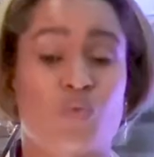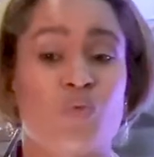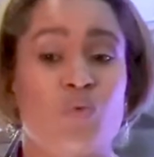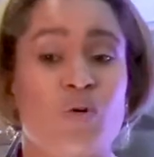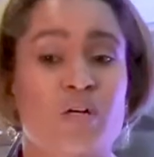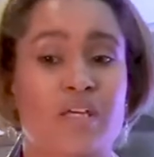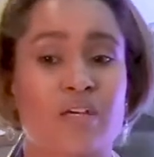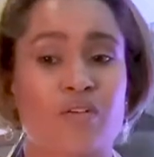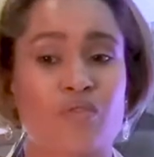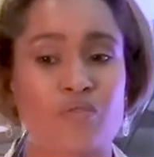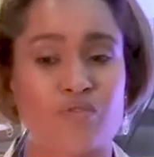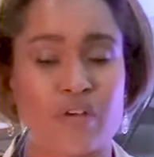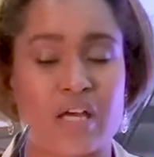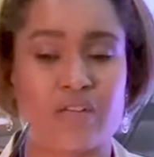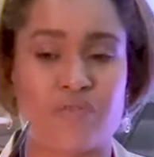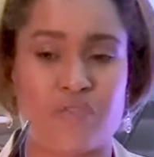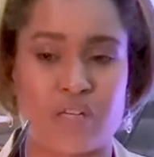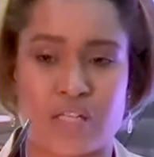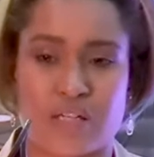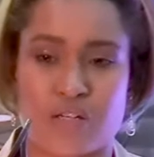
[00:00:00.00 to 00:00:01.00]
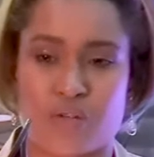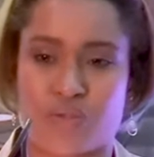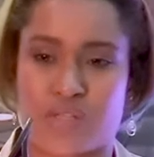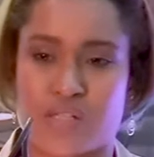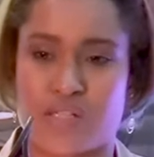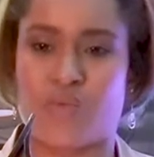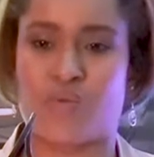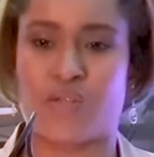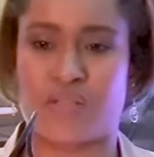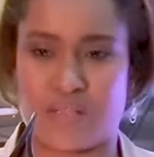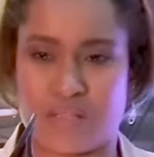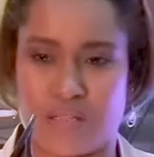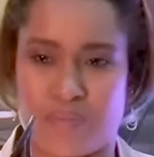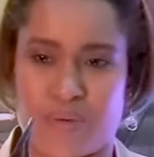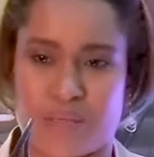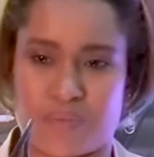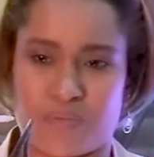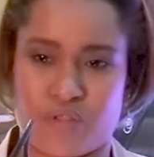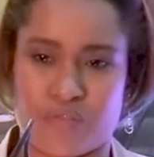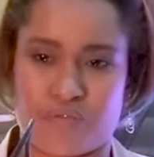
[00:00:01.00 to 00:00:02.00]
We're working very, very closely with the
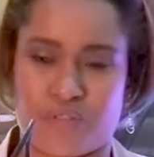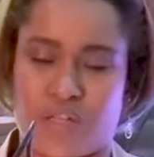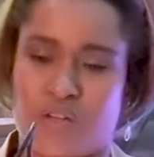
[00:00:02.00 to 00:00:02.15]
Department of